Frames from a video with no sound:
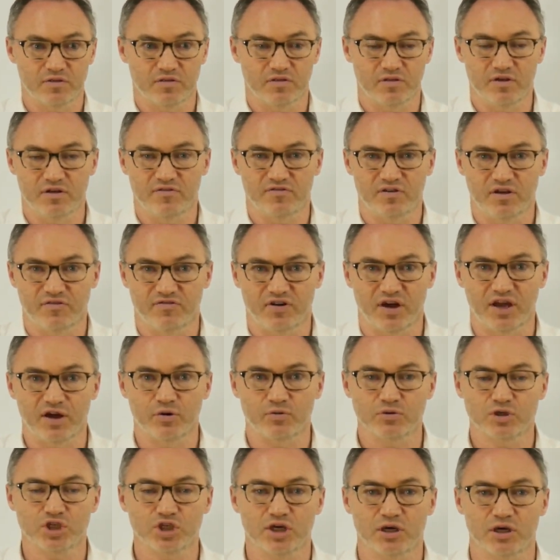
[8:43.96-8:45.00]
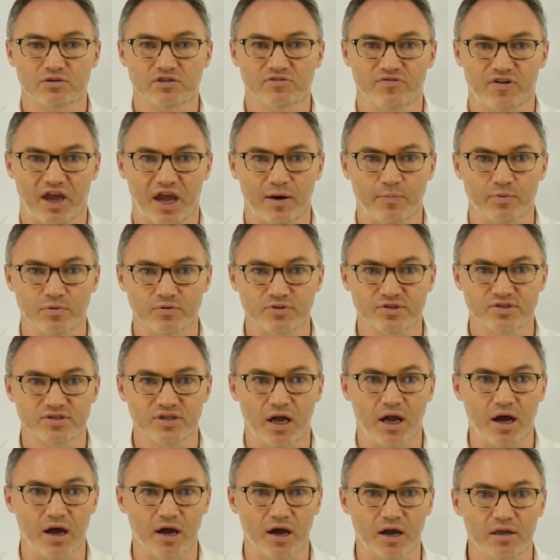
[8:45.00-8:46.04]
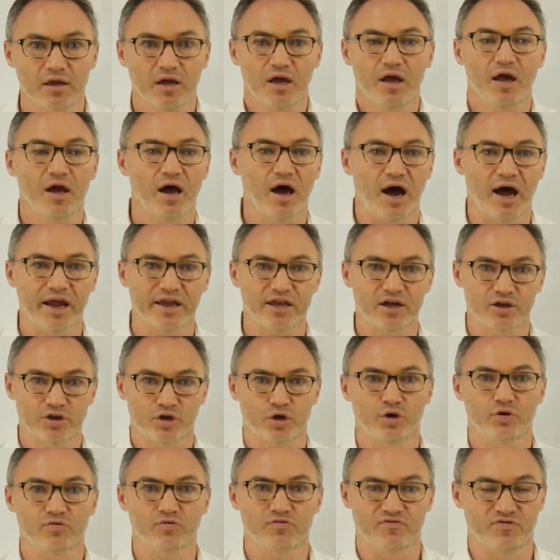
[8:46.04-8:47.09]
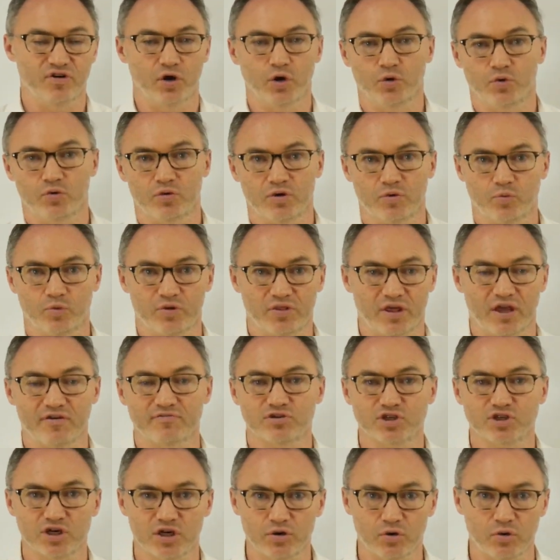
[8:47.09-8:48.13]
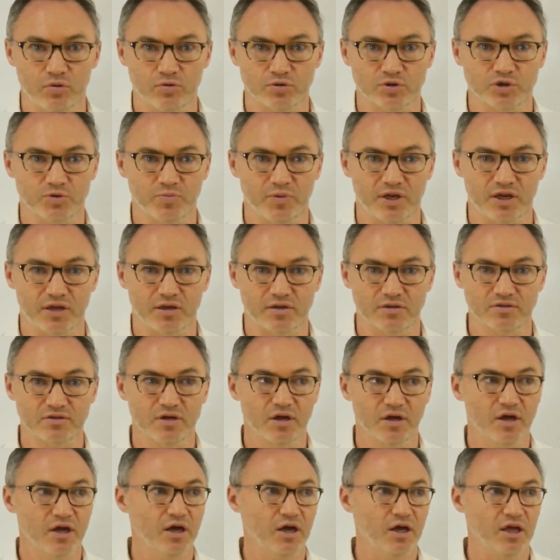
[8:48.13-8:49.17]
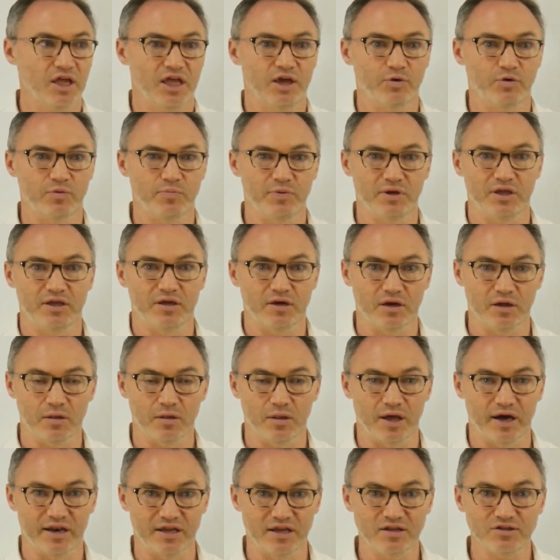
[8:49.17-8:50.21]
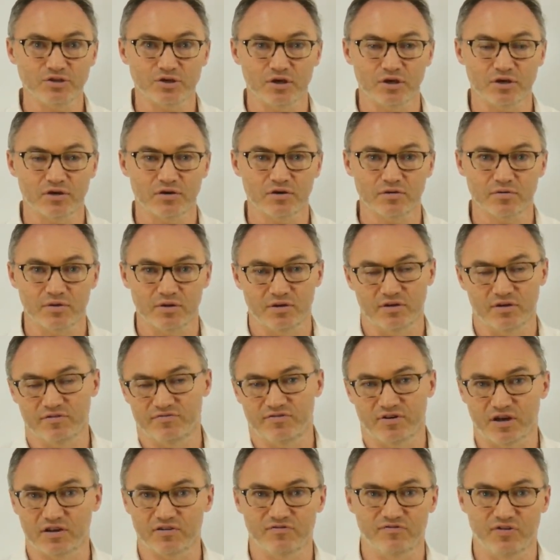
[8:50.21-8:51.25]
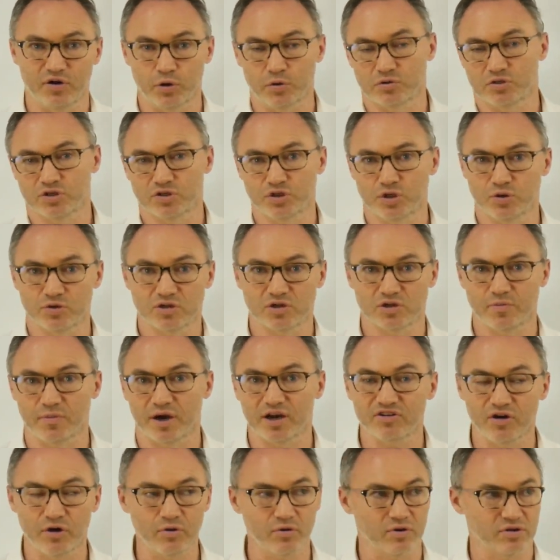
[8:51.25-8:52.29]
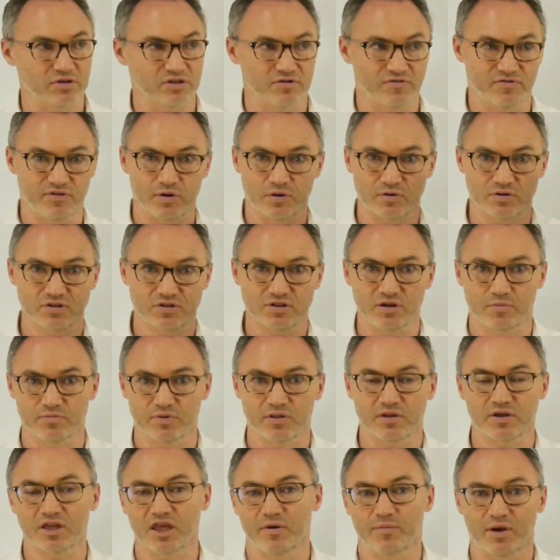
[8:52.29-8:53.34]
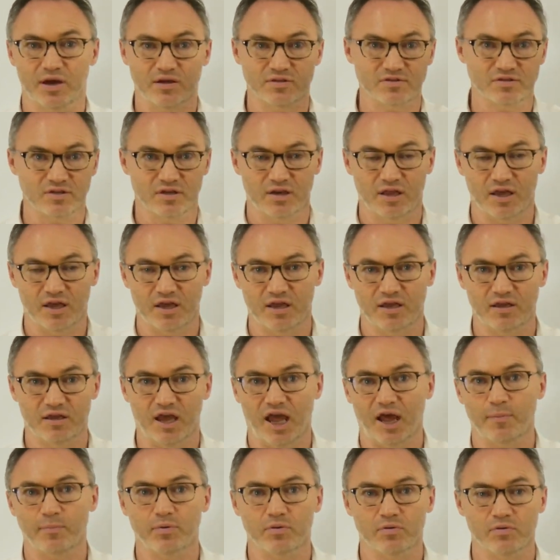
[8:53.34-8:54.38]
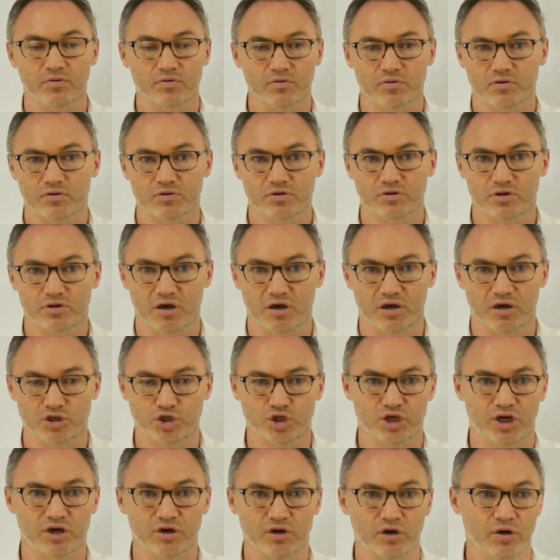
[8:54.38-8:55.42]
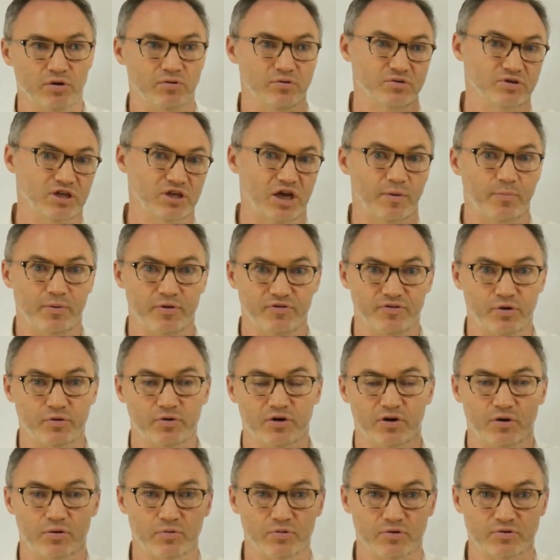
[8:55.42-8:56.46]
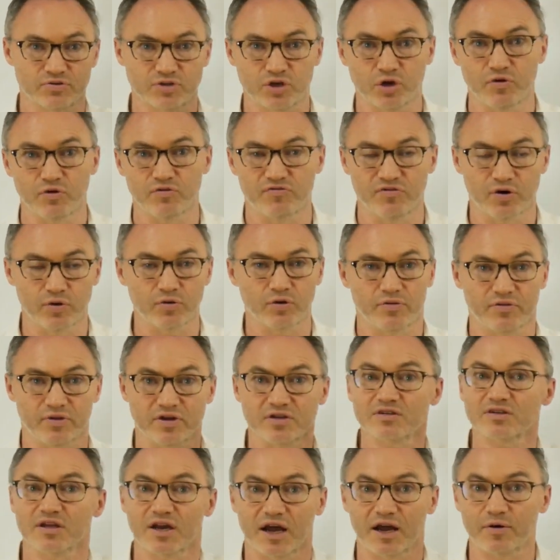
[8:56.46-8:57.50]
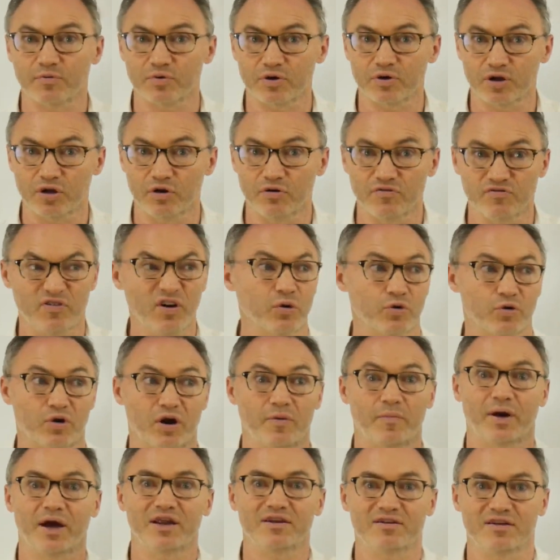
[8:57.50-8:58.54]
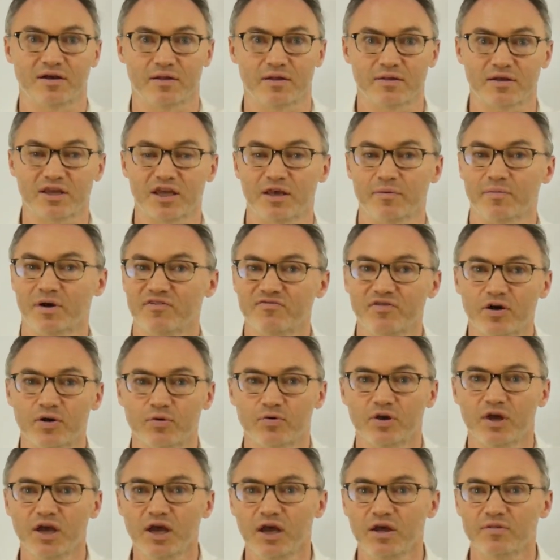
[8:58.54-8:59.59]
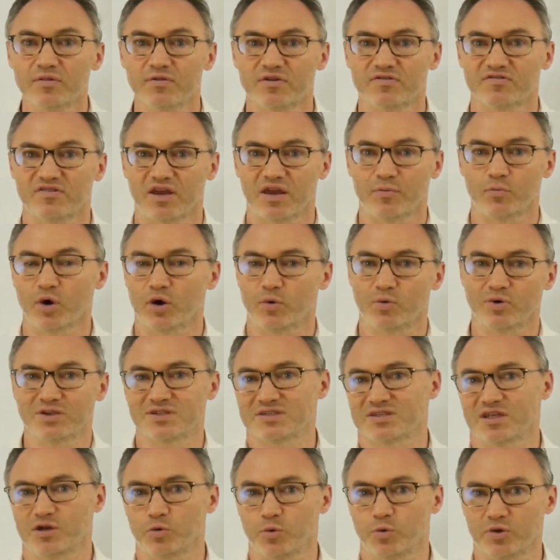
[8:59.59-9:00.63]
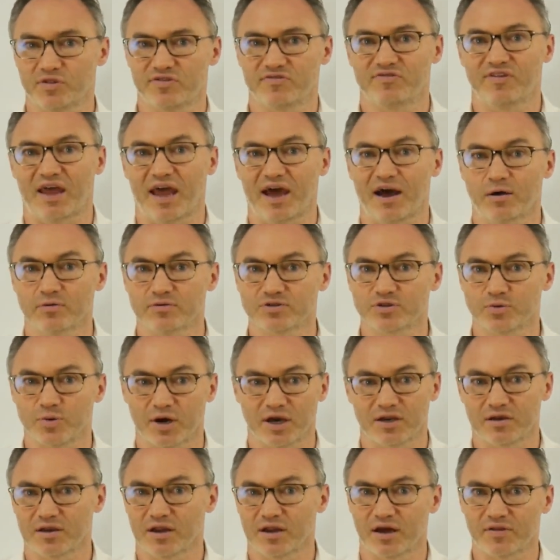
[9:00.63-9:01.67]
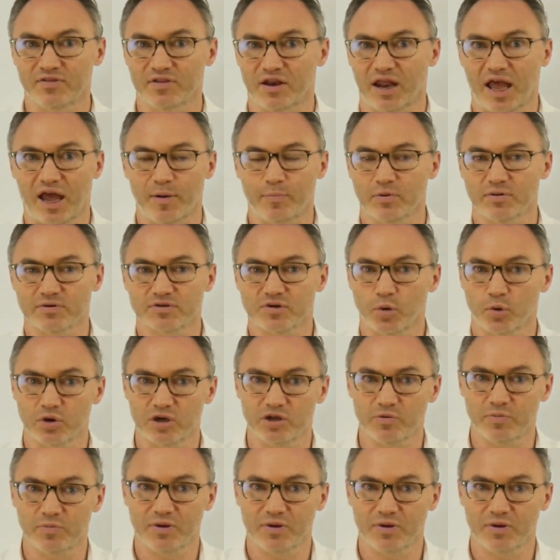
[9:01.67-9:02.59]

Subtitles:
if I own shares of Apple stock, I can go vote when they have shareholders meetings. It would be a lot easier if I could vote just using my tokens. If there was something that came out and said, hey, Apple share owners, Apple token holders, go vote on this, and I would go vote, or I might delegate my vote the same way we see with DAOs, right? Not that Apple is going to